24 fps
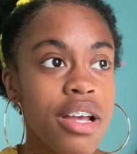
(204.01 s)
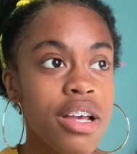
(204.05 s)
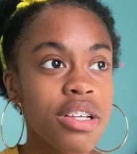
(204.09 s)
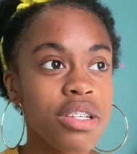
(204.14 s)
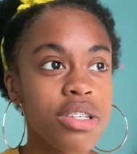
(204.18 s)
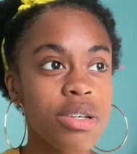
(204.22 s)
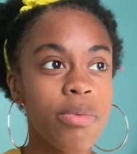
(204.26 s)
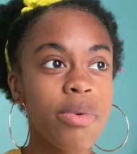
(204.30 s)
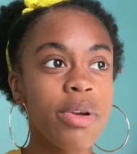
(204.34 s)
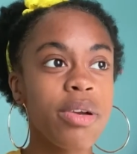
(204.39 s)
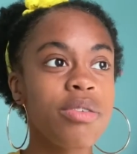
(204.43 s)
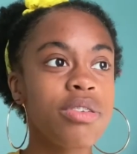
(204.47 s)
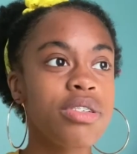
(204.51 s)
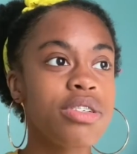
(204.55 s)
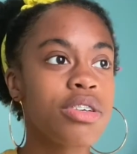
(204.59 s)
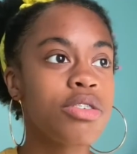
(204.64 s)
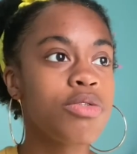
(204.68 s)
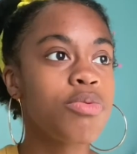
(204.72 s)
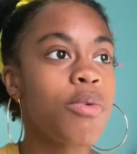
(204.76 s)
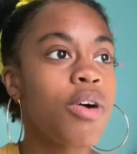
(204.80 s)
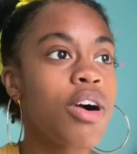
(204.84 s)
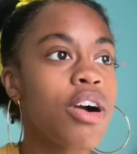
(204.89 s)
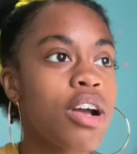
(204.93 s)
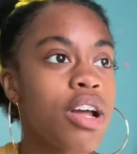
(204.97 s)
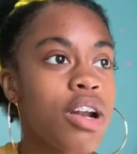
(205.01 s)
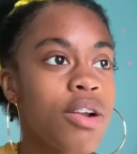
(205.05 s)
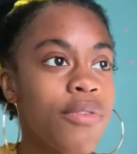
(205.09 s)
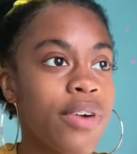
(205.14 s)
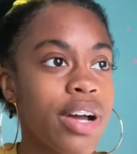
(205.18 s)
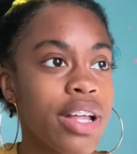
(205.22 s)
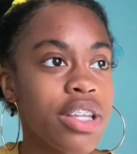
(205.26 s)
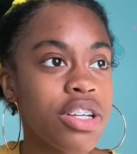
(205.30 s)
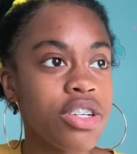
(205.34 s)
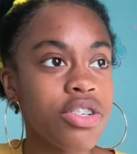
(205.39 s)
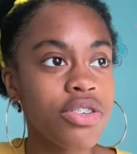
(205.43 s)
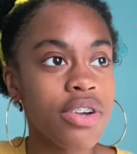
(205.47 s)
So we were just walking
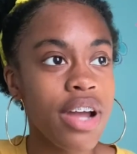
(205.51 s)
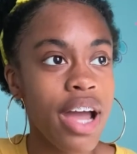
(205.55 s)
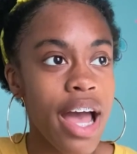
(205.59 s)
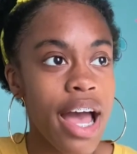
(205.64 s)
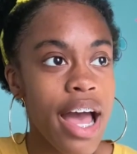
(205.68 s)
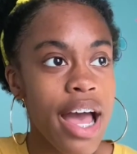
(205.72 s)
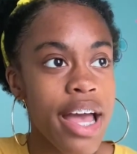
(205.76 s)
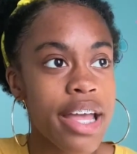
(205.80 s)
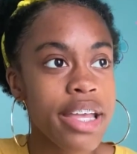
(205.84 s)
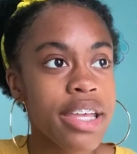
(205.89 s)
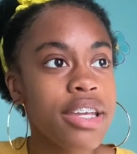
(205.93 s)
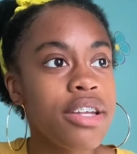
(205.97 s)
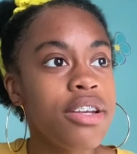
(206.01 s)
around the track,